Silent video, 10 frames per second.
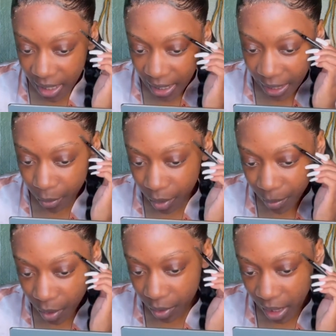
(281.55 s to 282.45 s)
Like, it would have
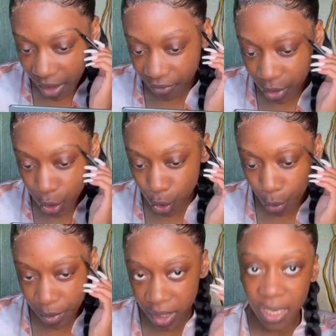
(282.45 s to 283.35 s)
been okay for
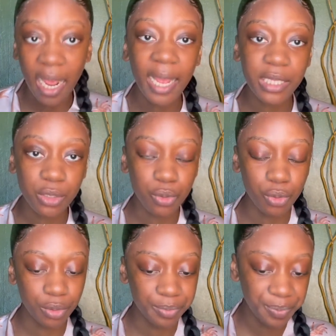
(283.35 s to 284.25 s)
Sobe in high school,